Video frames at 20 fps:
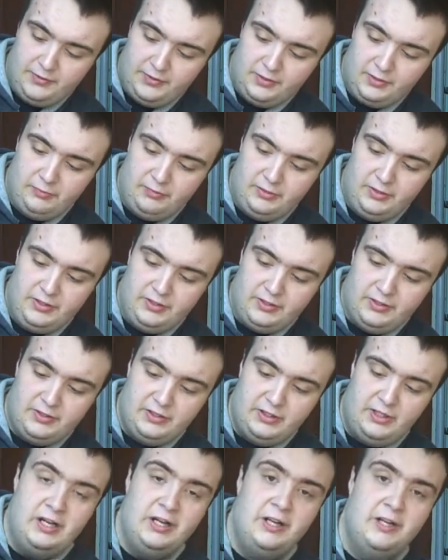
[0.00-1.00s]

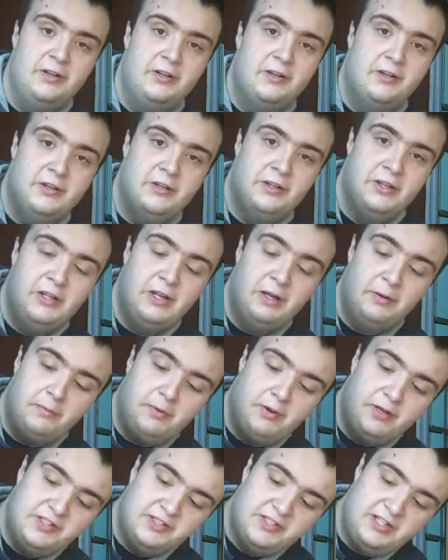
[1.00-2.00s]
stories, and they're
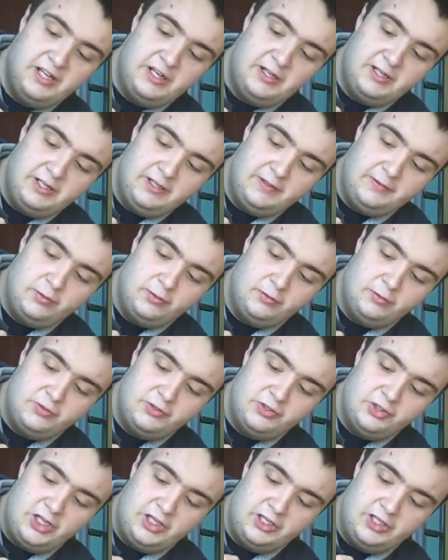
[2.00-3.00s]
done by Stan Lee, of
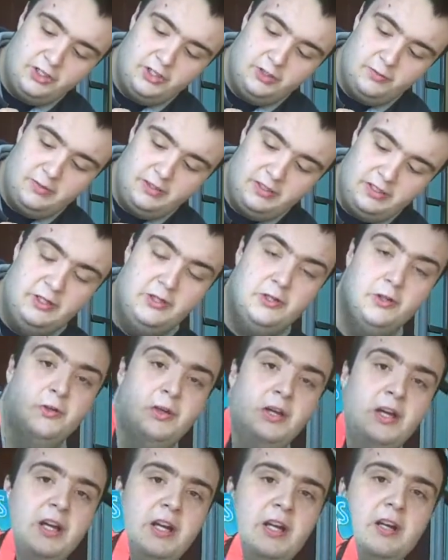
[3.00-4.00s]
course, Jack Kirby, and
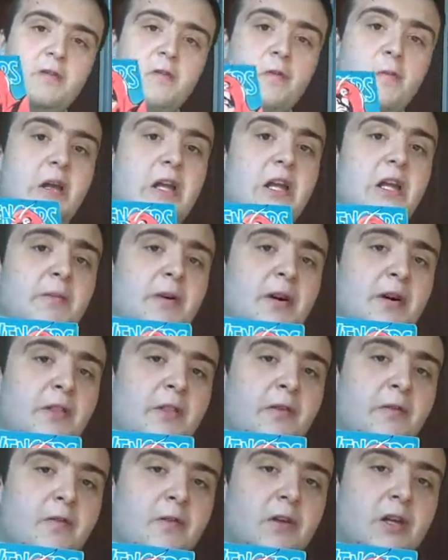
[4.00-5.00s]
Don Heck. For me,
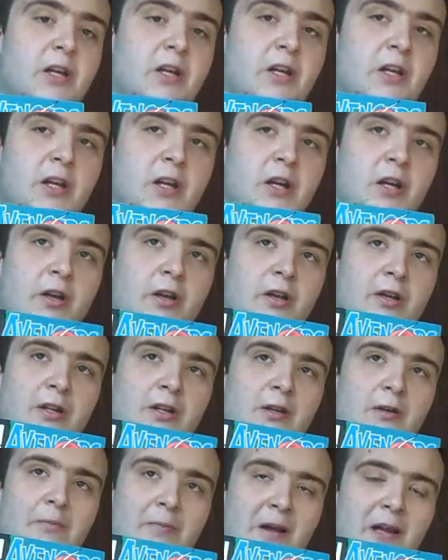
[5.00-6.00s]
the three
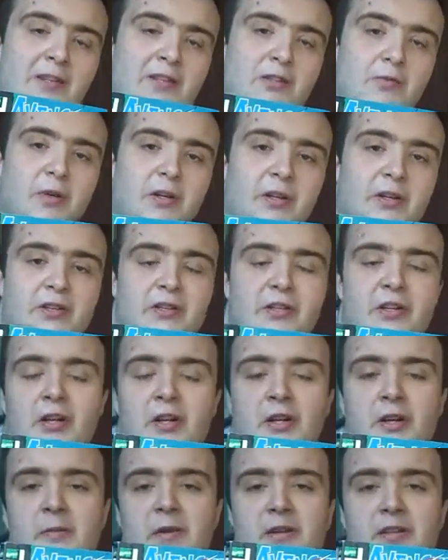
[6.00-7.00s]
best
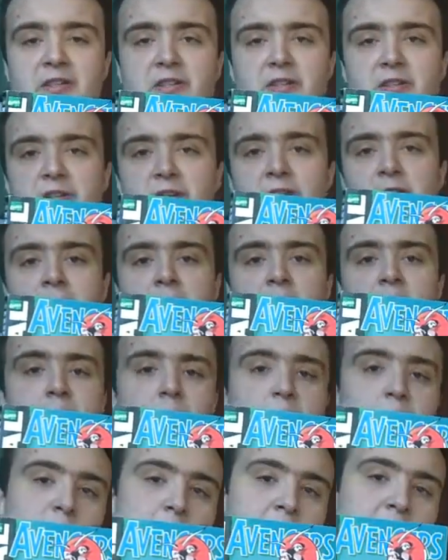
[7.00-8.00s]

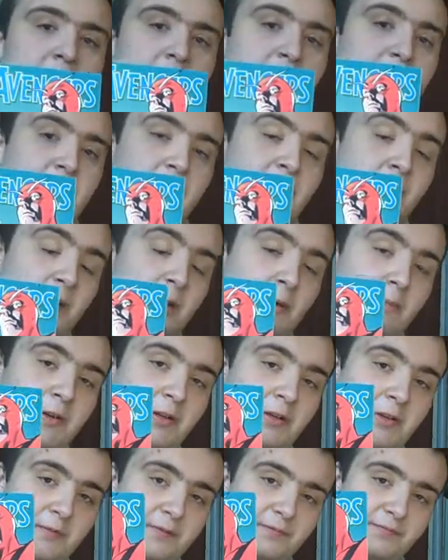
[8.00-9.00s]
Marvel men, in my
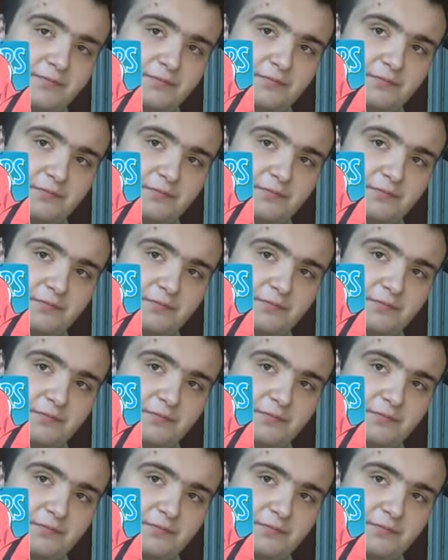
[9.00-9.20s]
opinion.